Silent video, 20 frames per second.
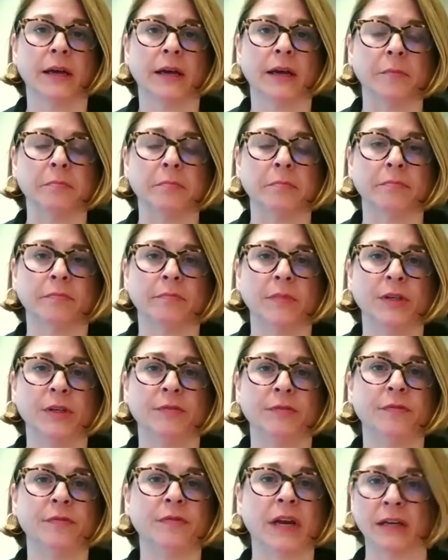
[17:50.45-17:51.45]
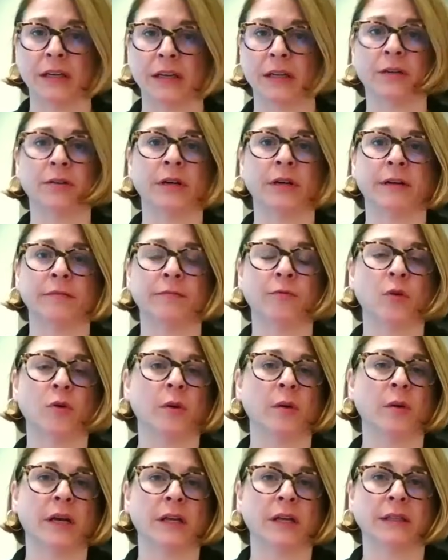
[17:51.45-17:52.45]
Um, if you've got an internet
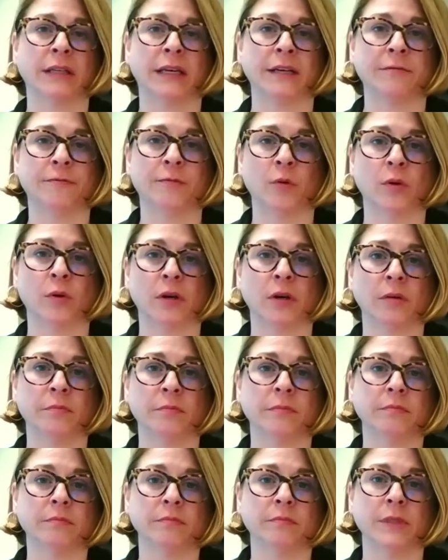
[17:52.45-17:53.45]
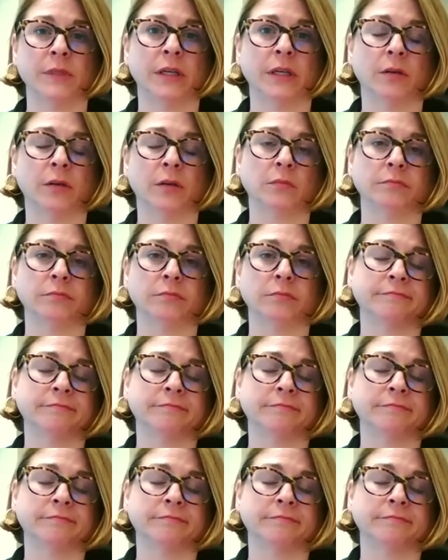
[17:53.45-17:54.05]
form, an online form, you know,